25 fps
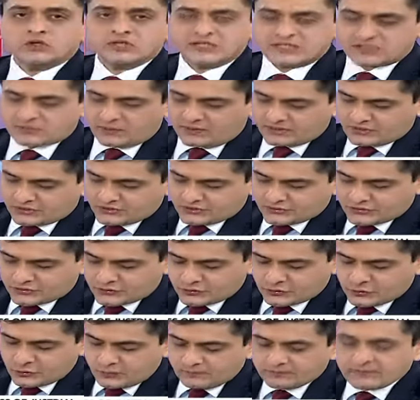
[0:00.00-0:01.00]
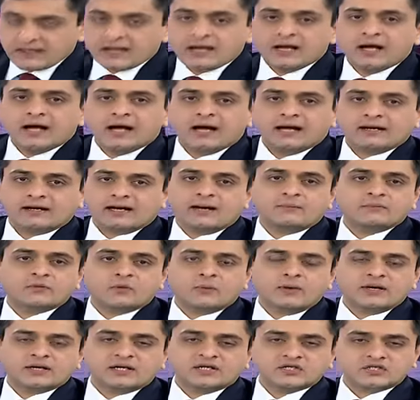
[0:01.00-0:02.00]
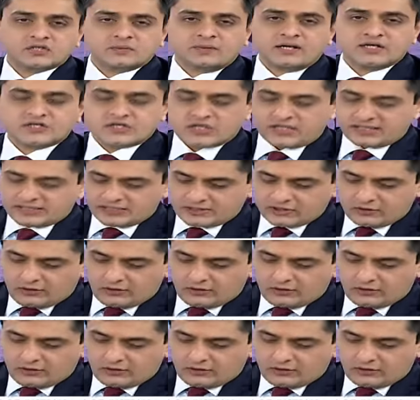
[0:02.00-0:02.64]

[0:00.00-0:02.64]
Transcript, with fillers: these questions to Ramkumar Krishnamachari